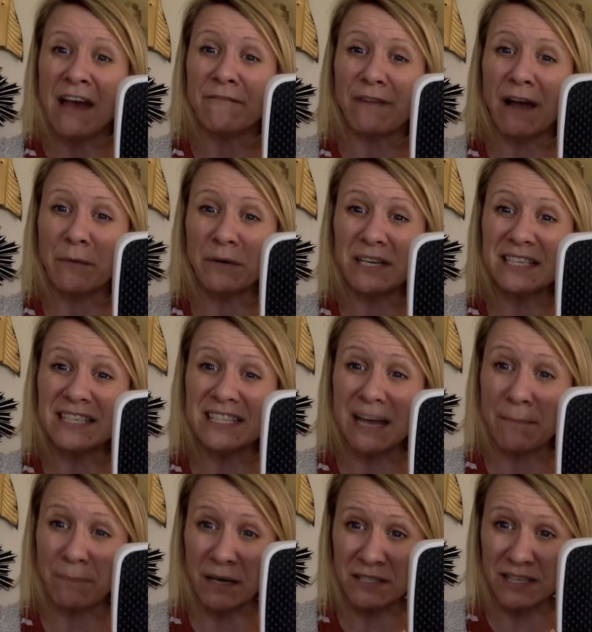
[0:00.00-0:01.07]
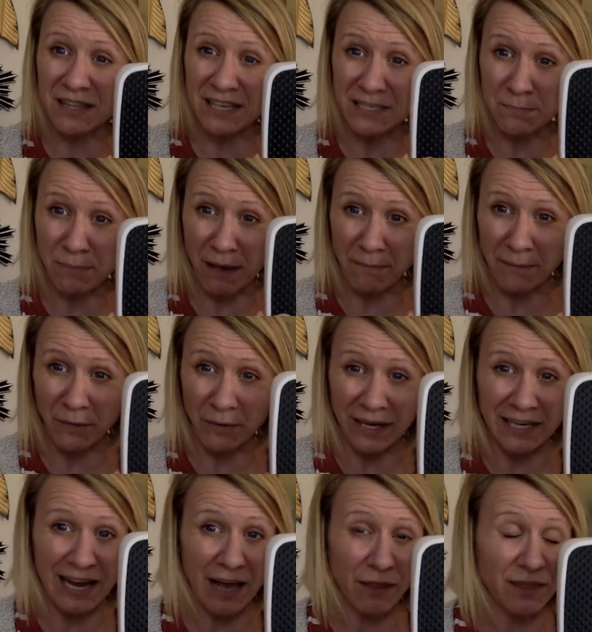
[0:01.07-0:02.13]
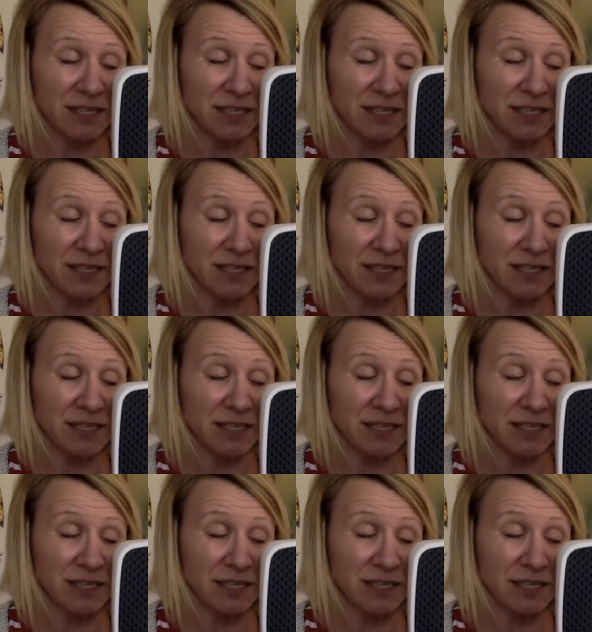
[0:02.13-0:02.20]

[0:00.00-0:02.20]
If I were to step onto this puppy right now,